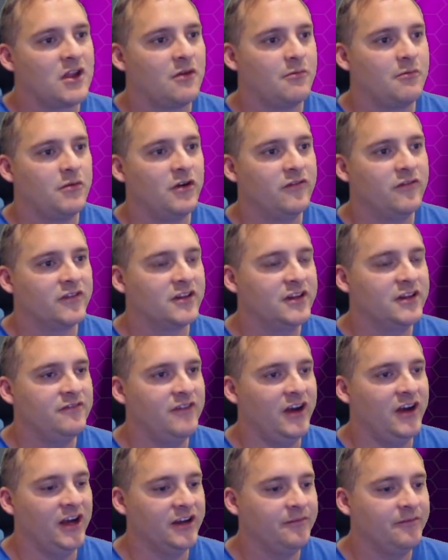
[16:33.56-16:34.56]
Perfectly
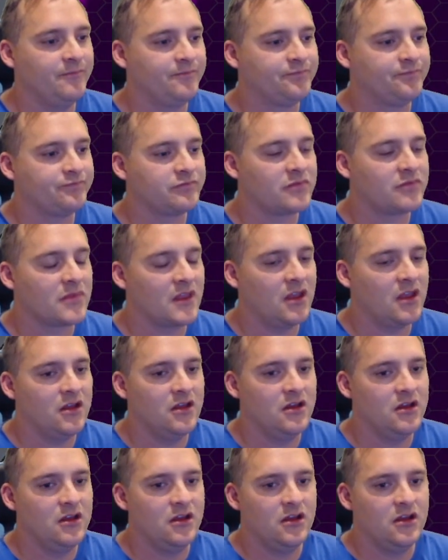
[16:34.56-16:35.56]
fine.
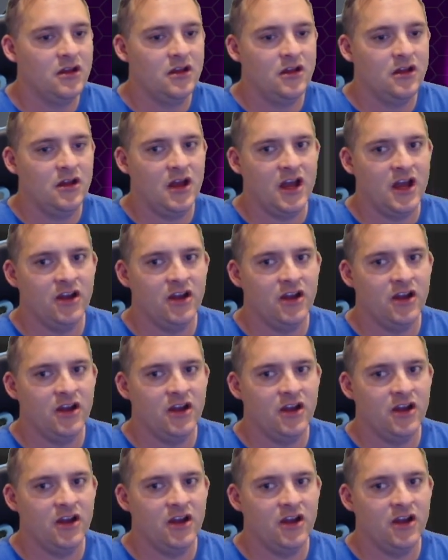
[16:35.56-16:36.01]
I